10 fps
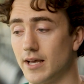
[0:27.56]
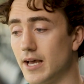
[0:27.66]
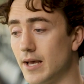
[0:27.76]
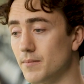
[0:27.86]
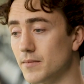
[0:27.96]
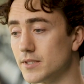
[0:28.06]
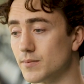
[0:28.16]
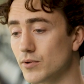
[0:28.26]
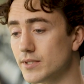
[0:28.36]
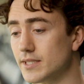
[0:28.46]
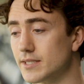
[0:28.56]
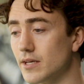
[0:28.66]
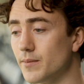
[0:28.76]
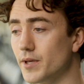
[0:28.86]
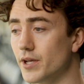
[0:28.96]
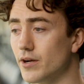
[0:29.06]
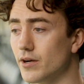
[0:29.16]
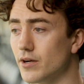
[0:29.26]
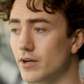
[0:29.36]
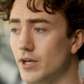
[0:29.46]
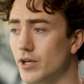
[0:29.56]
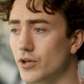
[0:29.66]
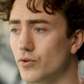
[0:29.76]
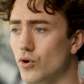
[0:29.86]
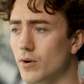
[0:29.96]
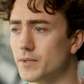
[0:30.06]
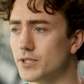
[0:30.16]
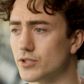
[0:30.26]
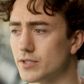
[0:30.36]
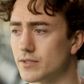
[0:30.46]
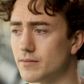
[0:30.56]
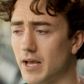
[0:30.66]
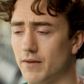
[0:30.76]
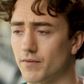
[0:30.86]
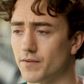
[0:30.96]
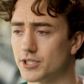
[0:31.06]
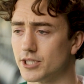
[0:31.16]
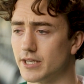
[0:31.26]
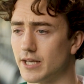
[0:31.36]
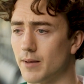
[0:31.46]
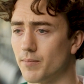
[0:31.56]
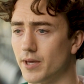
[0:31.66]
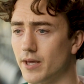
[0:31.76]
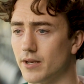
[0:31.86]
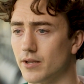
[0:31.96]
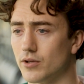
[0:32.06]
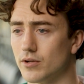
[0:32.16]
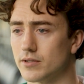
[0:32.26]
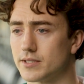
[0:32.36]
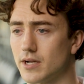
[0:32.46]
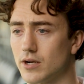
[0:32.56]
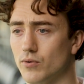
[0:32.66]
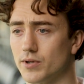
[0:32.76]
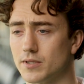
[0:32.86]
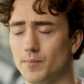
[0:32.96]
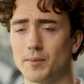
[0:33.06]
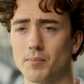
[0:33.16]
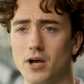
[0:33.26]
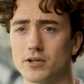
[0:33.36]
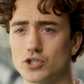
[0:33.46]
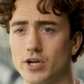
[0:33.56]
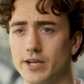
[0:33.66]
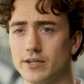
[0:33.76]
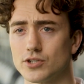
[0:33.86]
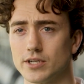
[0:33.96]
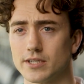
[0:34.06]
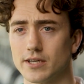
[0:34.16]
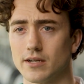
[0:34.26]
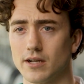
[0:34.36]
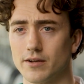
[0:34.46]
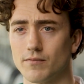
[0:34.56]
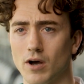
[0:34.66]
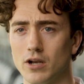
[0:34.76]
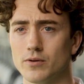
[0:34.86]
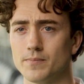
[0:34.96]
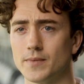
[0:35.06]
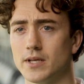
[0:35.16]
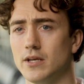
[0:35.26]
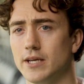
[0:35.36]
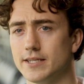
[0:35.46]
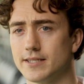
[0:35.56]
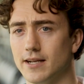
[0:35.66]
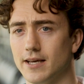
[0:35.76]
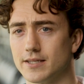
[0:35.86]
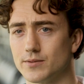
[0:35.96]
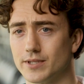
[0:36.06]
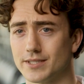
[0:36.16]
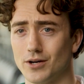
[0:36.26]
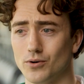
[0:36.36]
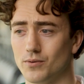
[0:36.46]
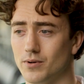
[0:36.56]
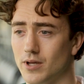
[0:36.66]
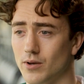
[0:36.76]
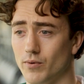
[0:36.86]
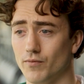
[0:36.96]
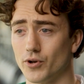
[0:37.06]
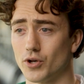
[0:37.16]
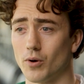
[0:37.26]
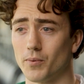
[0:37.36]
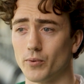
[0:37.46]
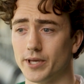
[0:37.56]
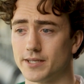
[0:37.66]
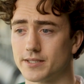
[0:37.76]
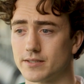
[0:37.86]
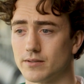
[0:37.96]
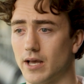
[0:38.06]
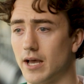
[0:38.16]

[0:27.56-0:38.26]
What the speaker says: I suppose this time of year, you normally just, after finishing the league campaign, you'll start going into a big block of training, trying to get a lot of volume into the legs, whereas now we've only a couple of weeks.